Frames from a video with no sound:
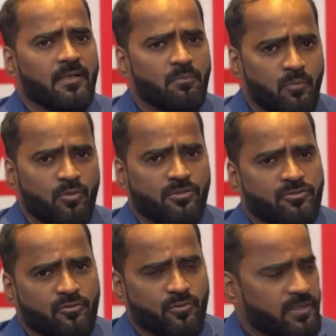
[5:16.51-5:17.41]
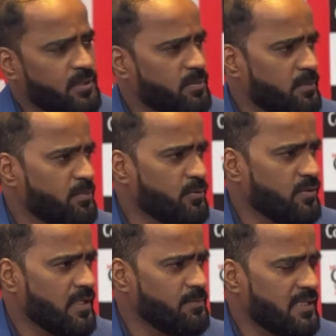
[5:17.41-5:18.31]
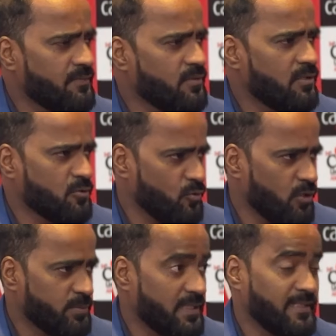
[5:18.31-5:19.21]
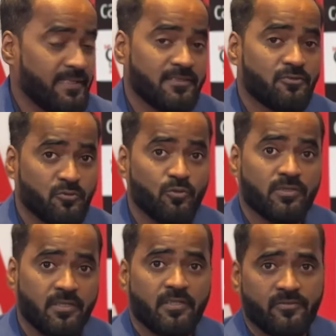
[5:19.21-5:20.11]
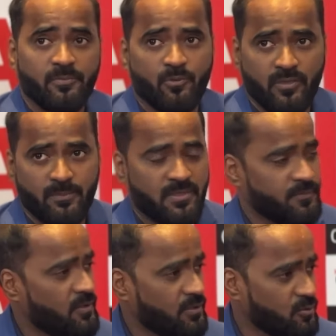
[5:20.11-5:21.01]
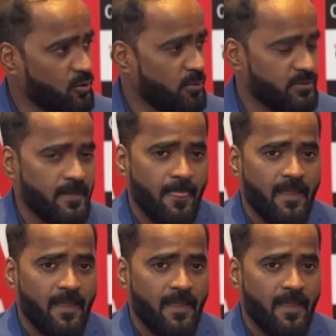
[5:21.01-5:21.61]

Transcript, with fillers: most two-year diploma programs have got co-ops, and that is two-thirds of our programs have got co-ops.